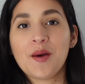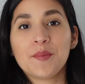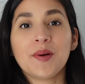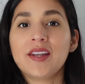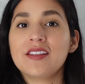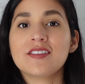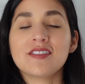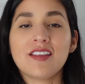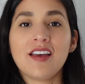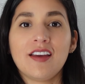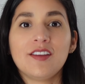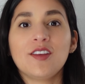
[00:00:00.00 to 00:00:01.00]
but
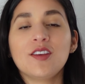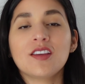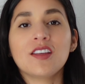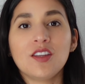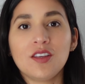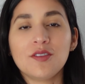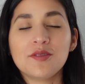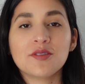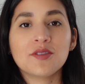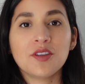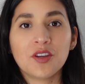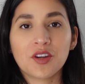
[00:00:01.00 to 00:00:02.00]
instead you can
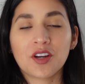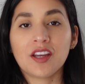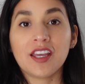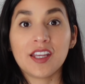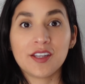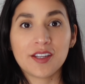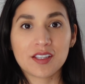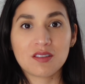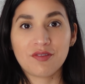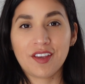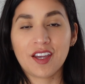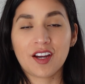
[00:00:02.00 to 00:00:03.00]
use your index
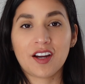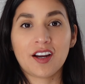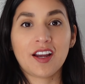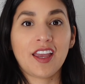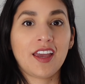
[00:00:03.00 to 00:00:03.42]
finger